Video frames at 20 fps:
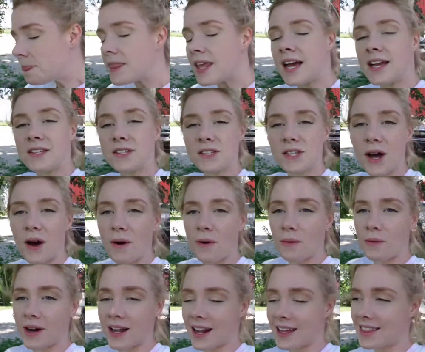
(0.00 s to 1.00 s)
And so
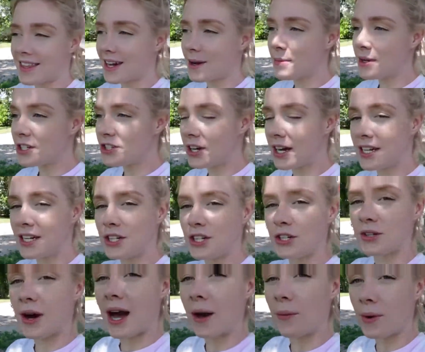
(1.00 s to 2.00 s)
what I think I'm gonna try to
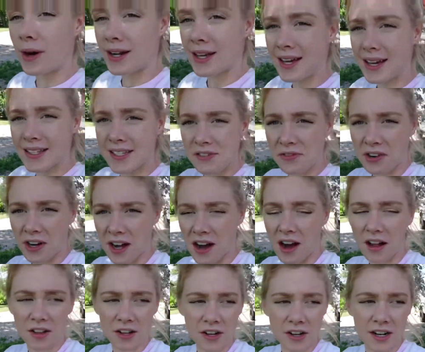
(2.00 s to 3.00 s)
do, I want it a different
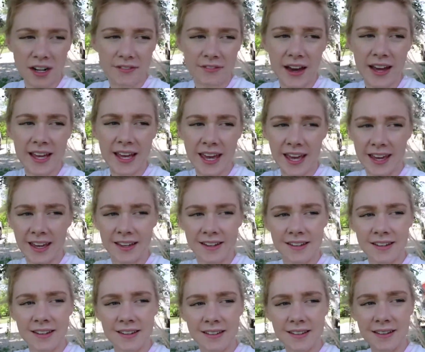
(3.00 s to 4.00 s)
color if I
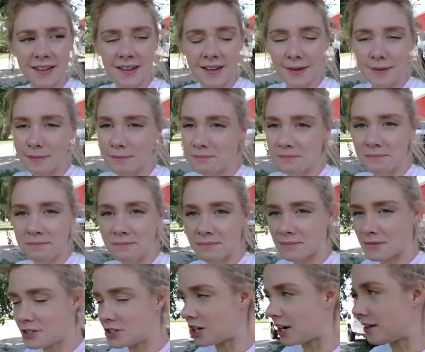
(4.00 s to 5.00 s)
can.
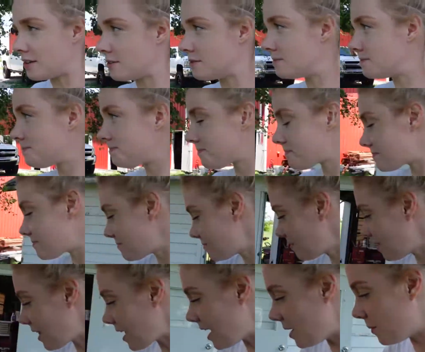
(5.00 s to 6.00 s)
Child.
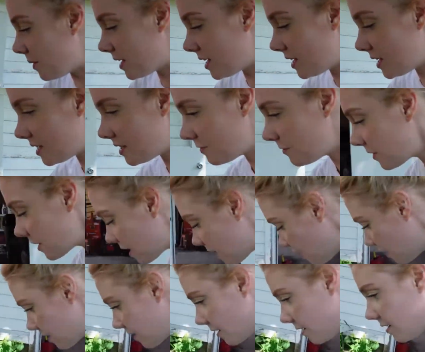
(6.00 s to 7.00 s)
I wanted a different color.